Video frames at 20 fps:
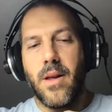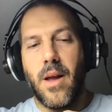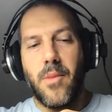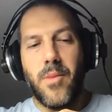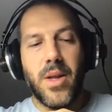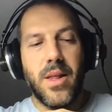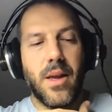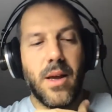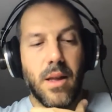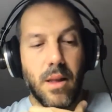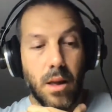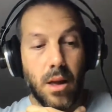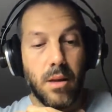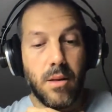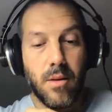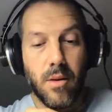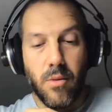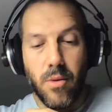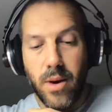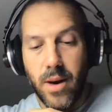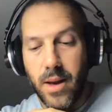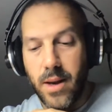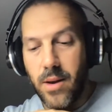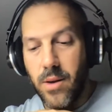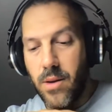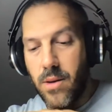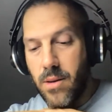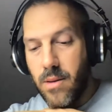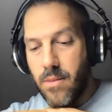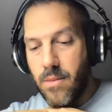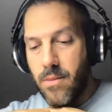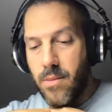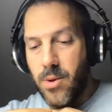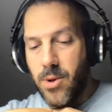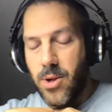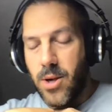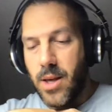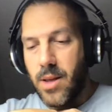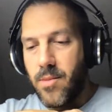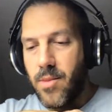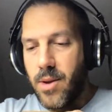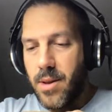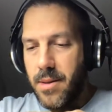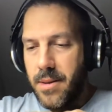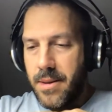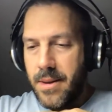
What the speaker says: I mean, it's a really good machine, but